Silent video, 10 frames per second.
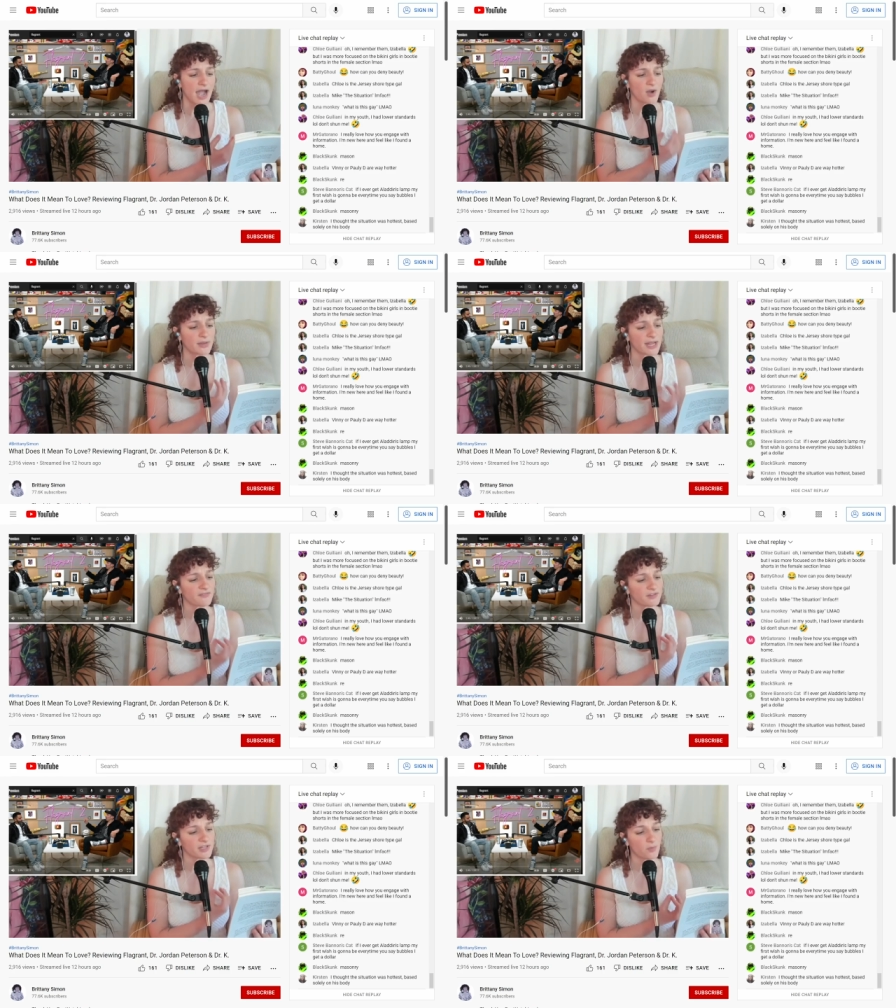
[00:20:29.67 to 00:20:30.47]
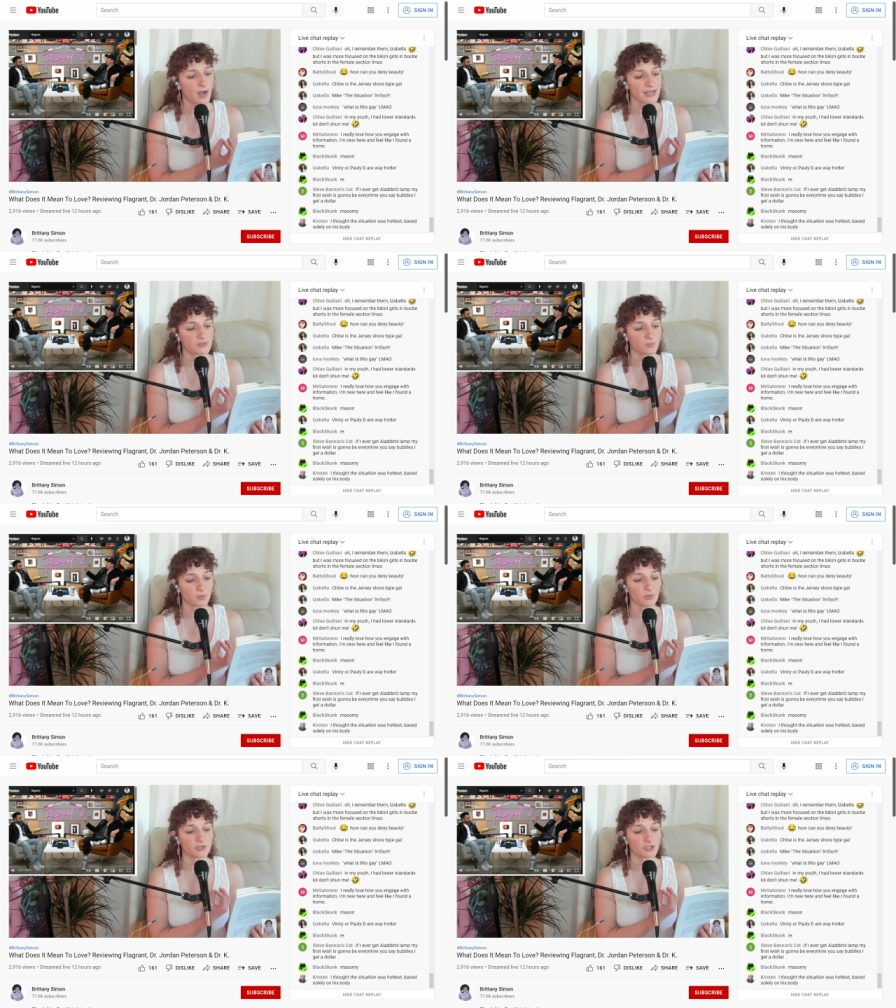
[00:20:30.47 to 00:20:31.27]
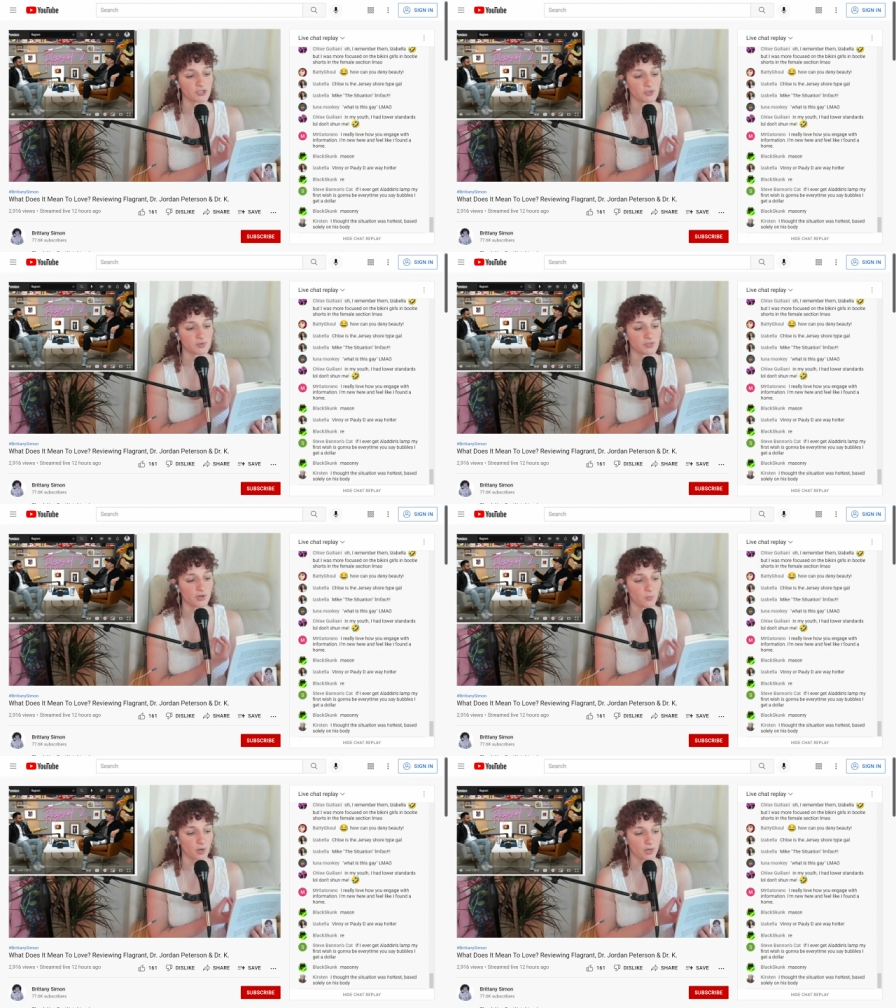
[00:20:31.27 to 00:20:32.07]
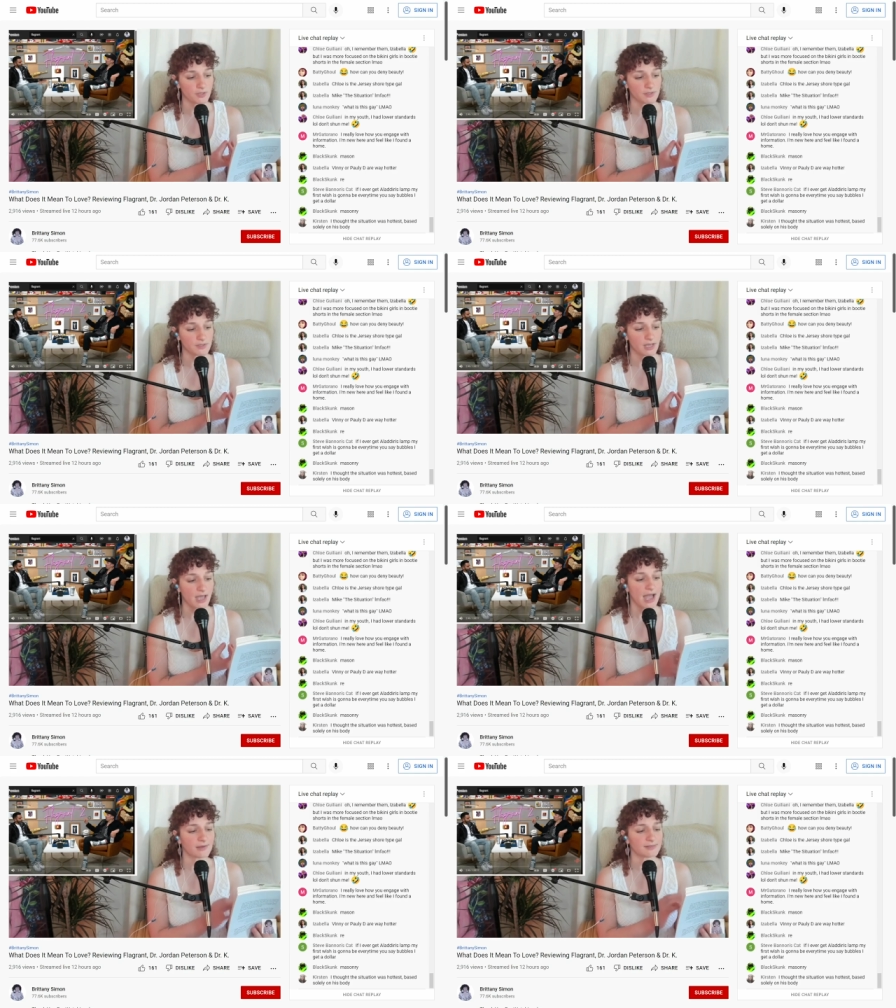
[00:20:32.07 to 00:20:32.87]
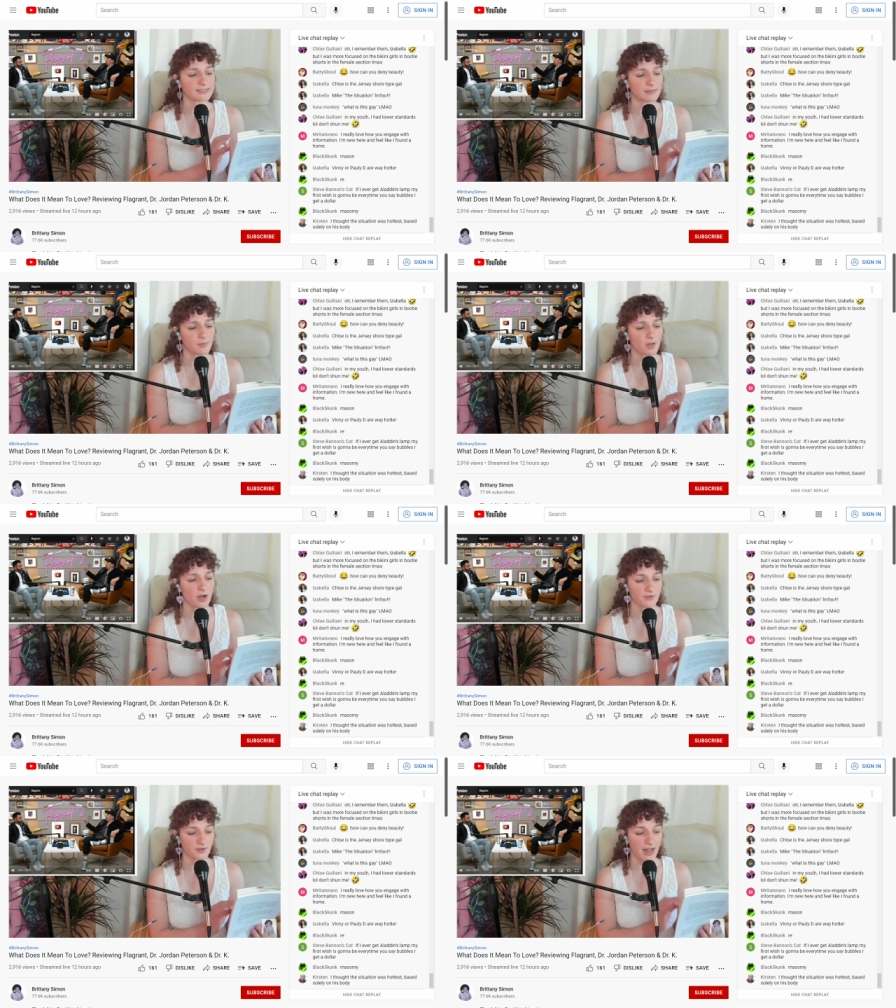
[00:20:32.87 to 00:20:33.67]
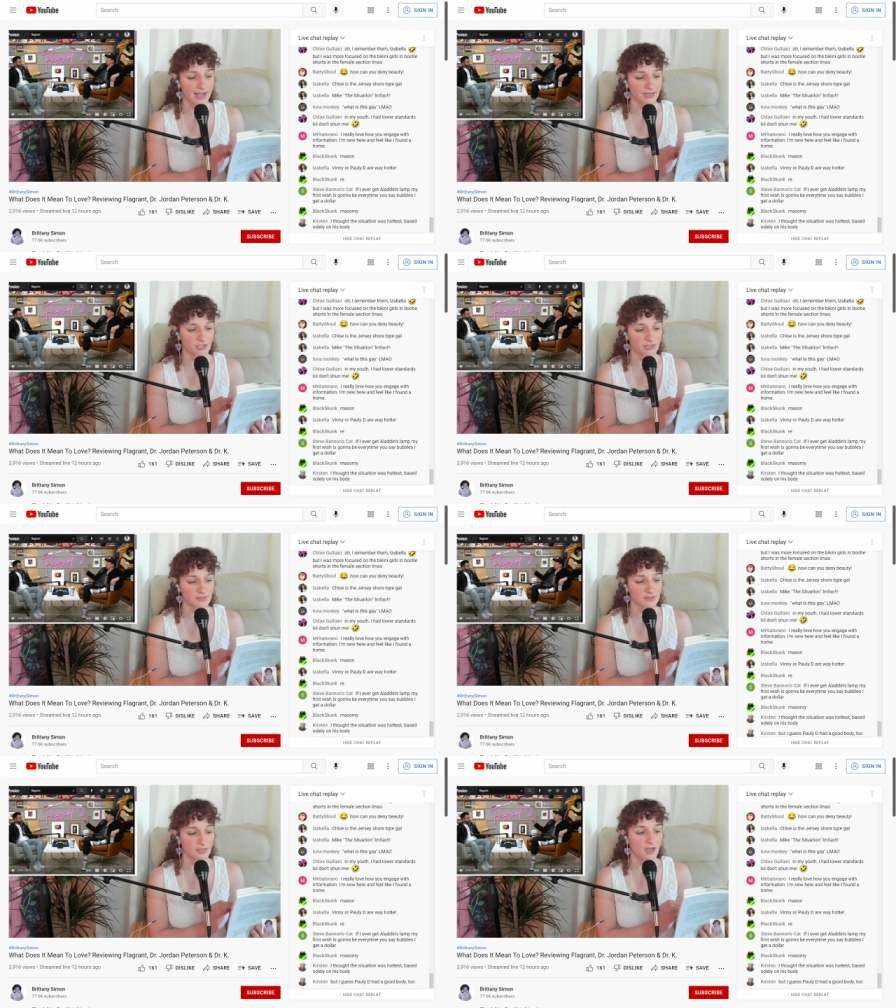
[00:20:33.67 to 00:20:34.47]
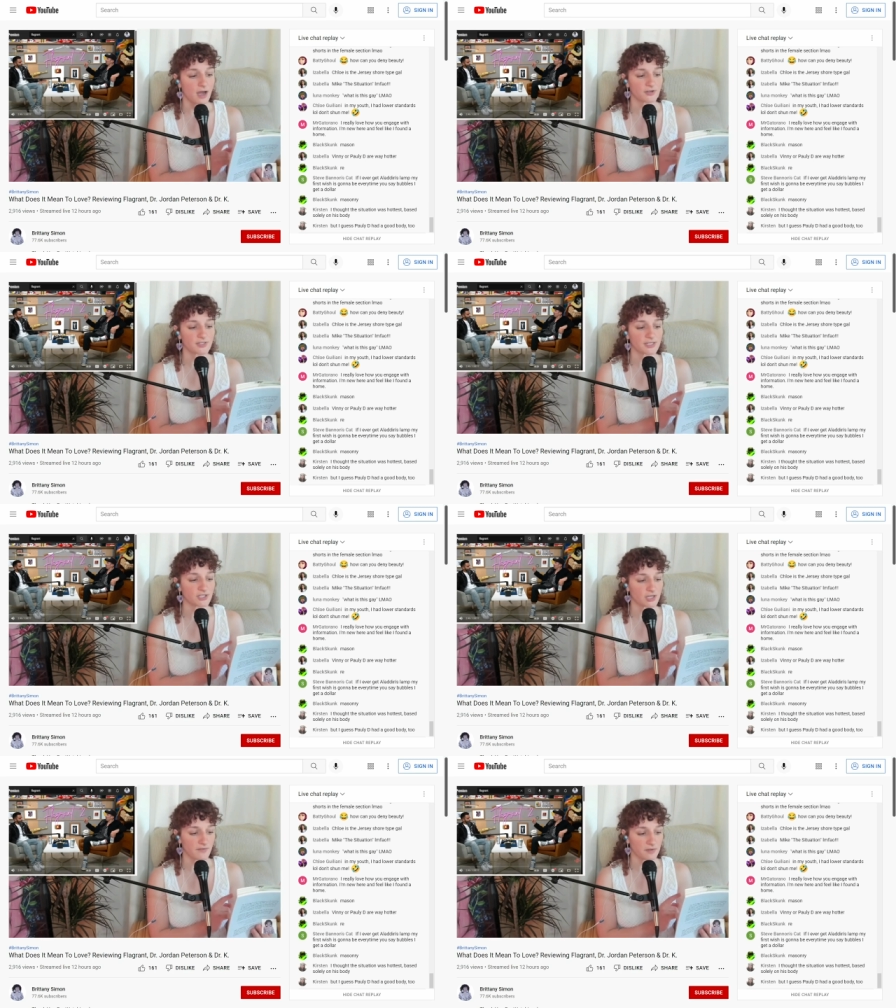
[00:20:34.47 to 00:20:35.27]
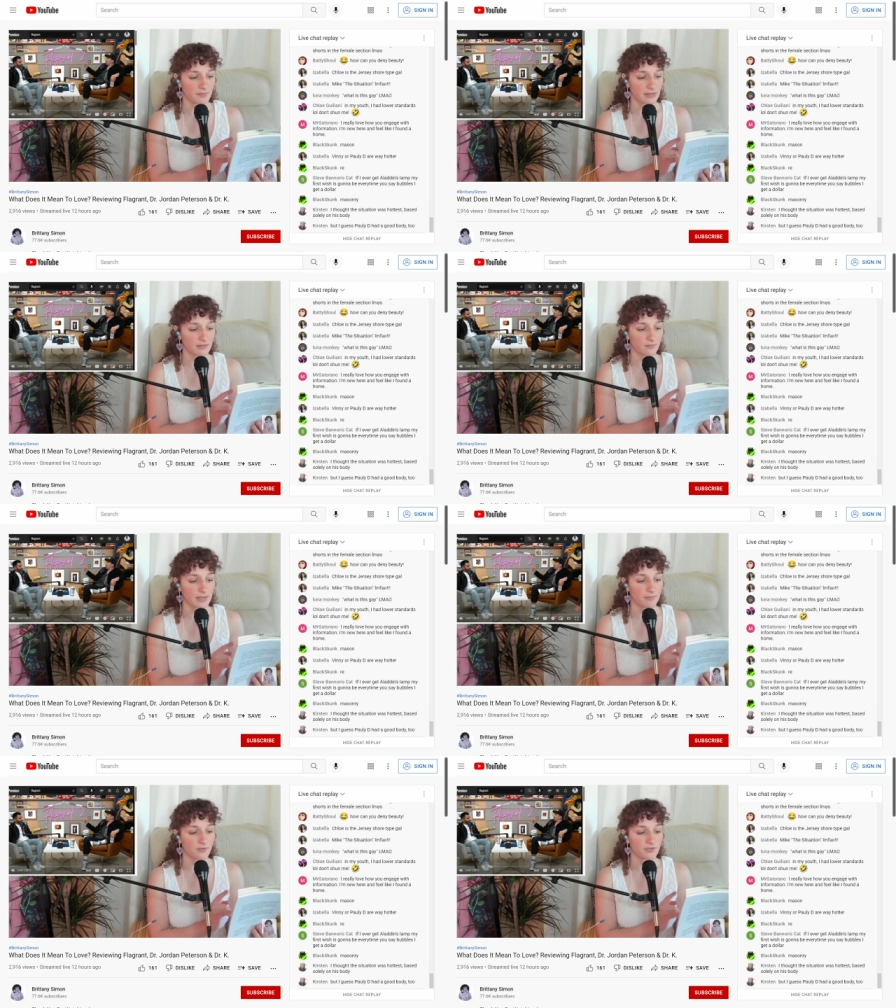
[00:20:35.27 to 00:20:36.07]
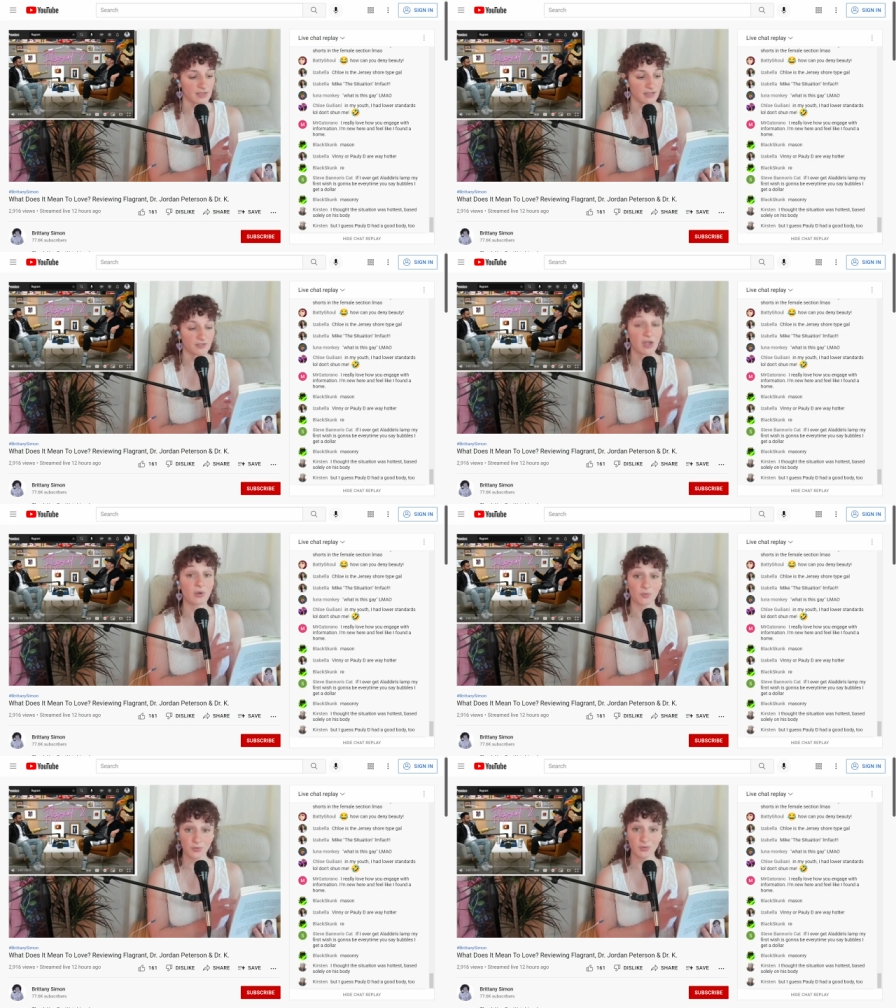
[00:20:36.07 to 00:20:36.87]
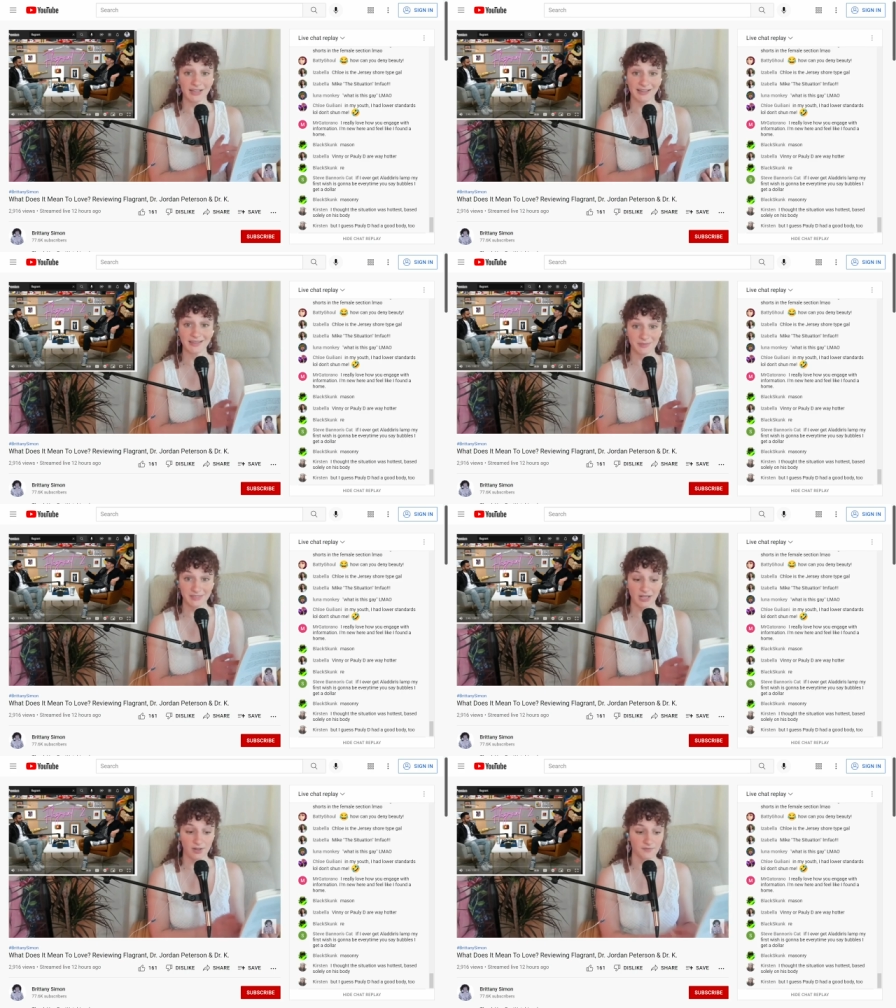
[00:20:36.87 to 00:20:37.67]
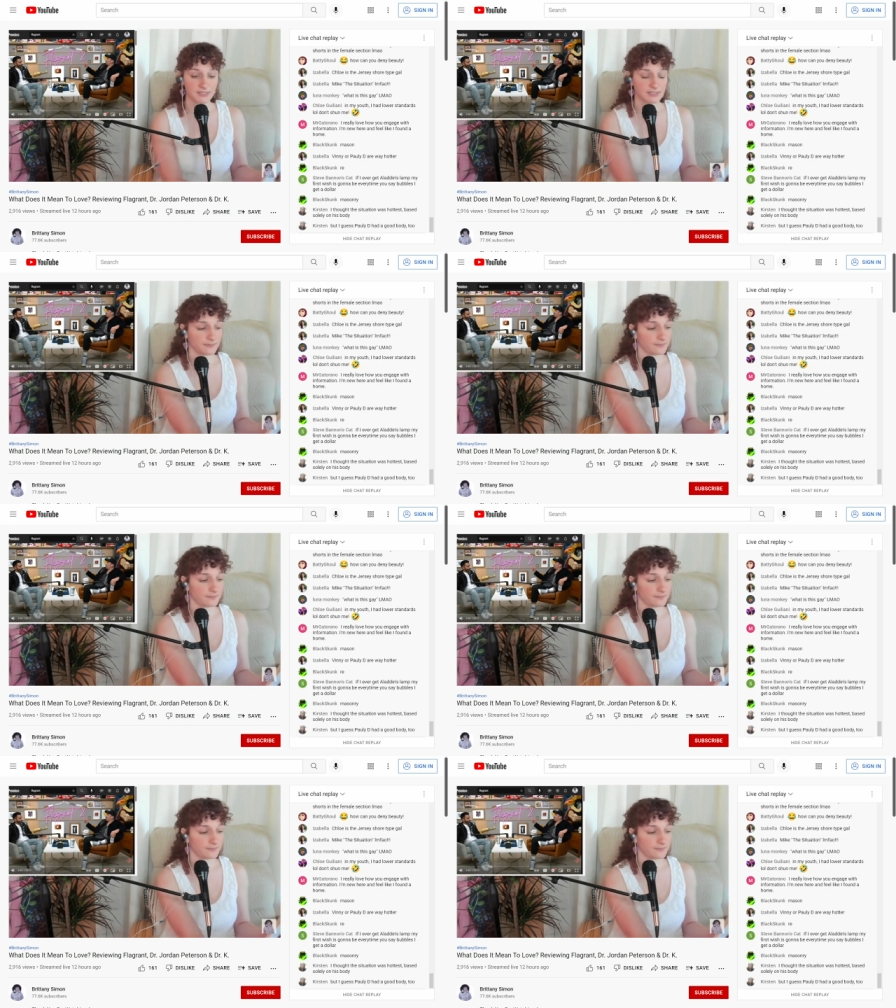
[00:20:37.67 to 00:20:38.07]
How carefully wise rulers choose their words, how simple are their actions. Under such a government, the people think they are ruling themselves.